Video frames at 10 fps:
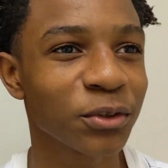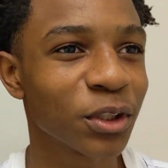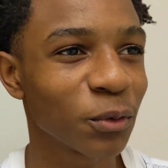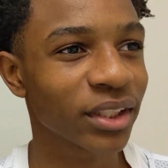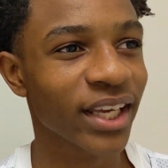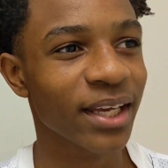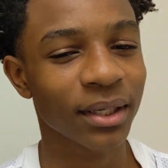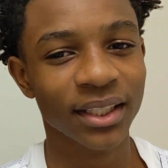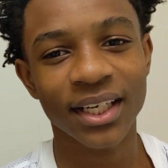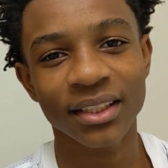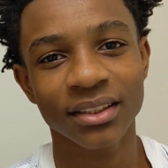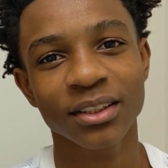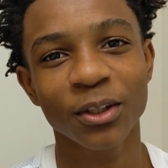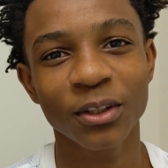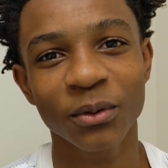You know, we came out kind of
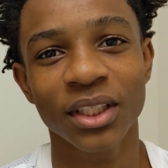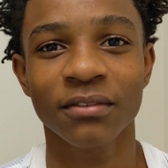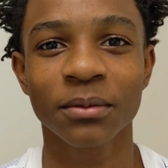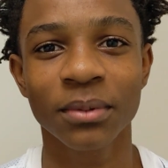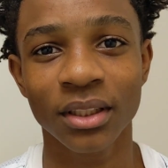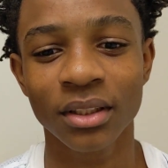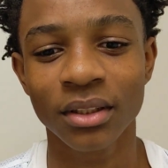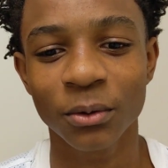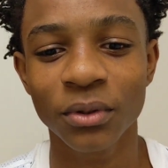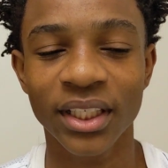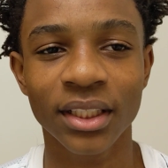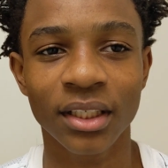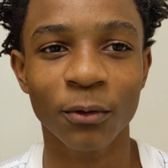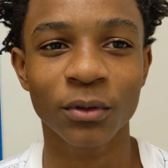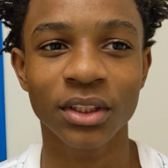slow or whatever, but we ended
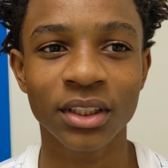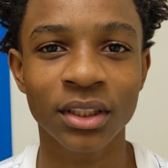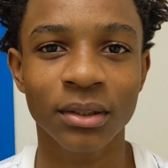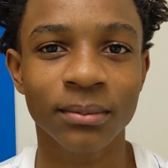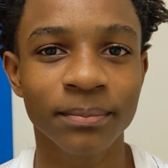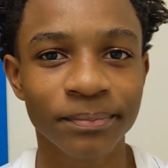off with the dub.